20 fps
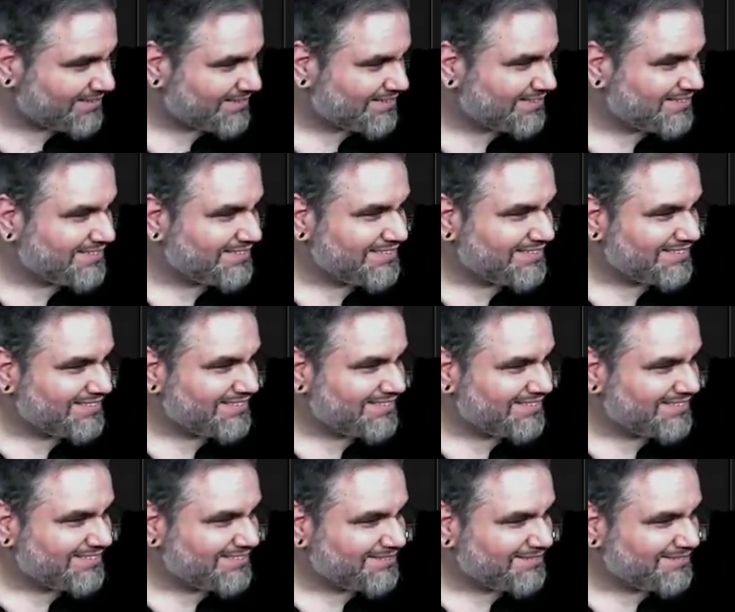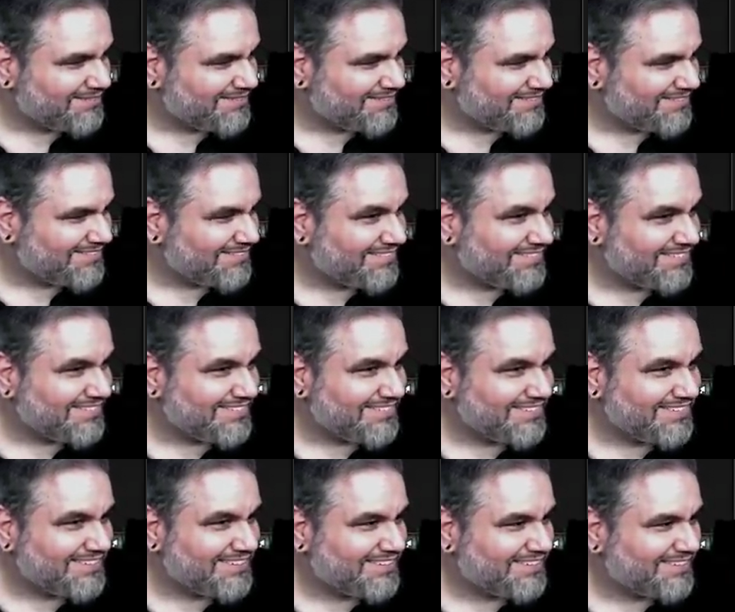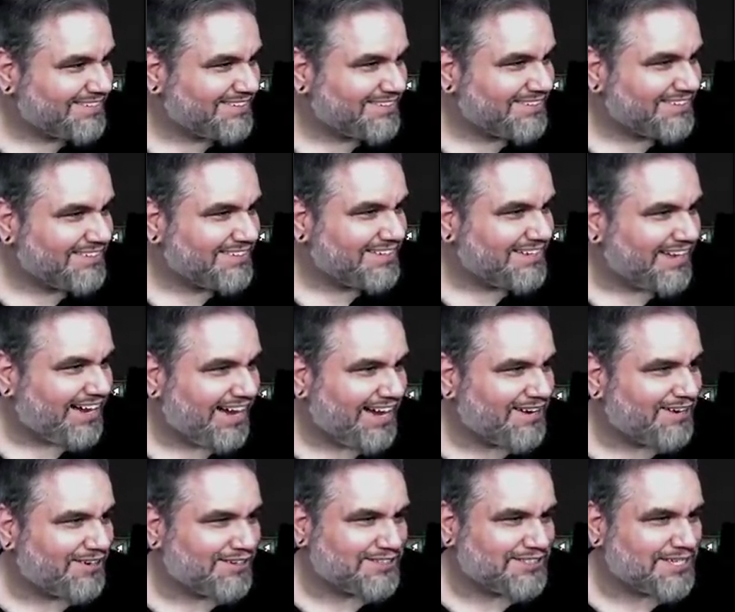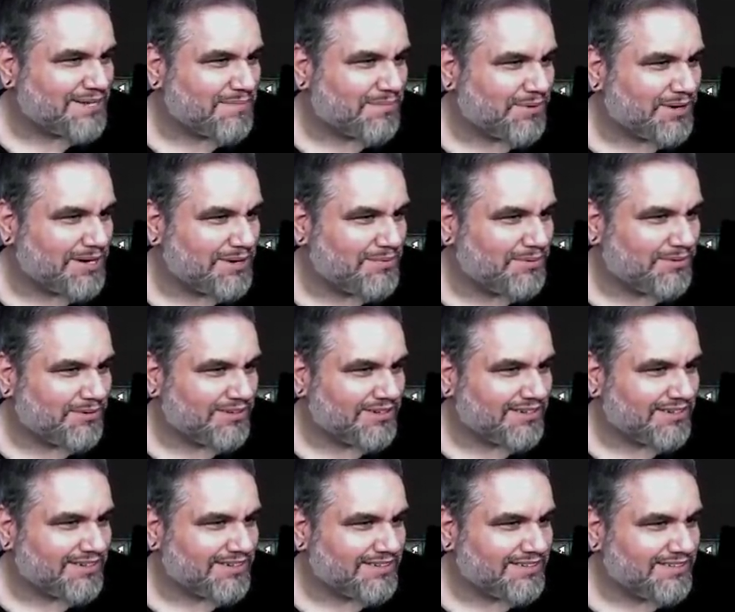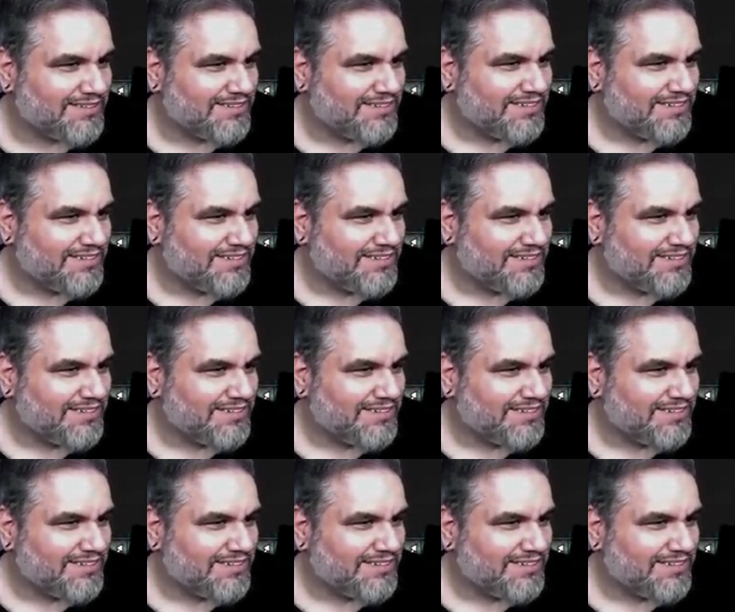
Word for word: I don't know. Man, what is this, what is this guy doing over here? I don't understand. Breeding Pool.